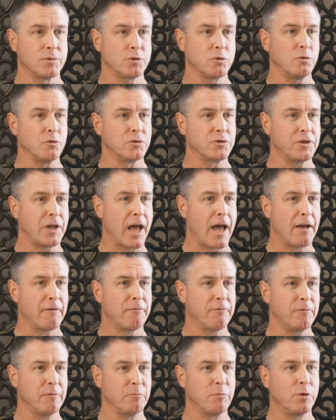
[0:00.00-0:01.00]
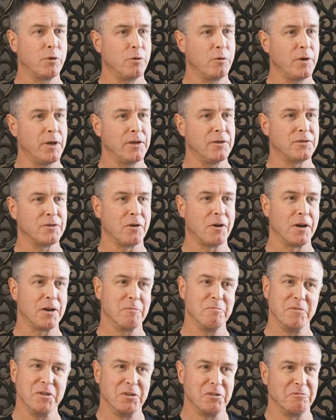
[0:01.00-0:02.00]
school staff employees are
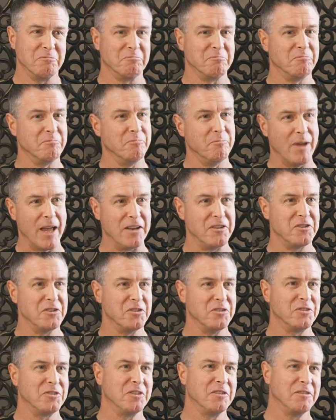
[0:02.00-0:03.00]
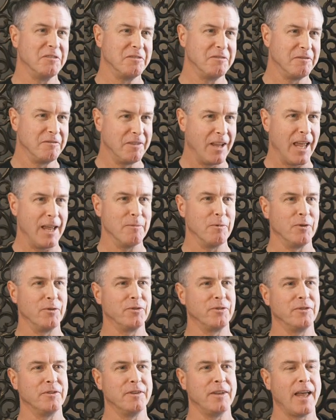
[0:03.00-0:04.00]
to build benches and
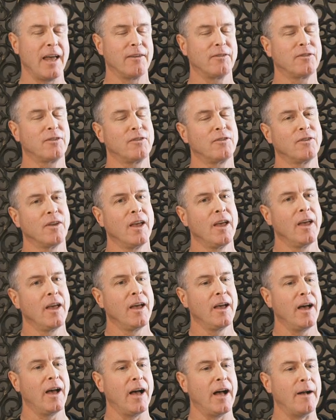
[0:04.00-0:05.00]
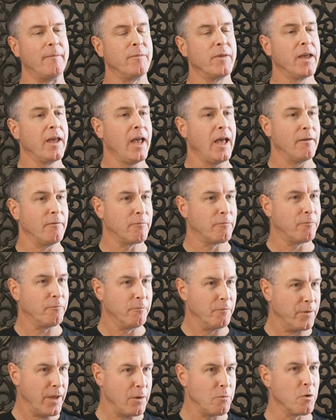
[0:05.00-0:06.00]
tables and desks. And
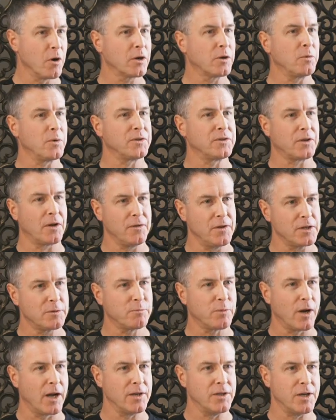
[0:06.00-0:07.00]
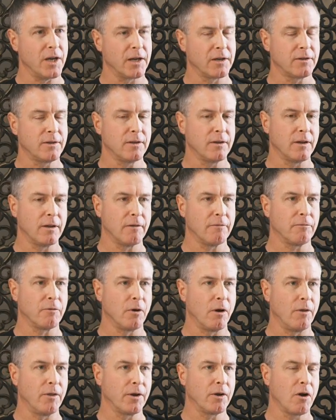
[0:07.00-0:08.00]
they worked with us on this project for
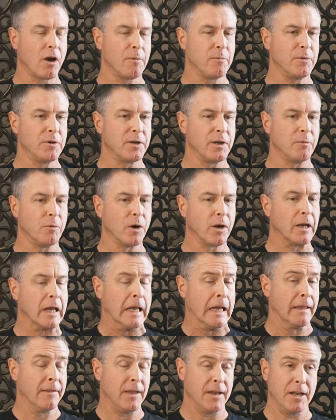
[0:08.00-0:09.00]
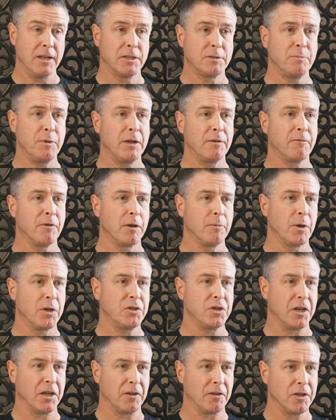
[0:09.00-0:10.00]
all the carpentry work. They didn't speak very
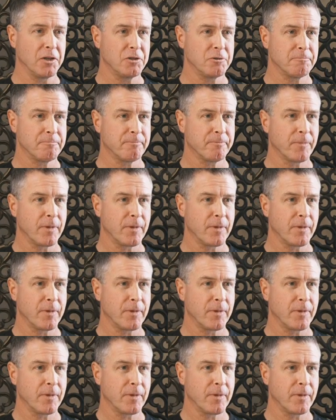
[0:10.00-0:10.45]
much English.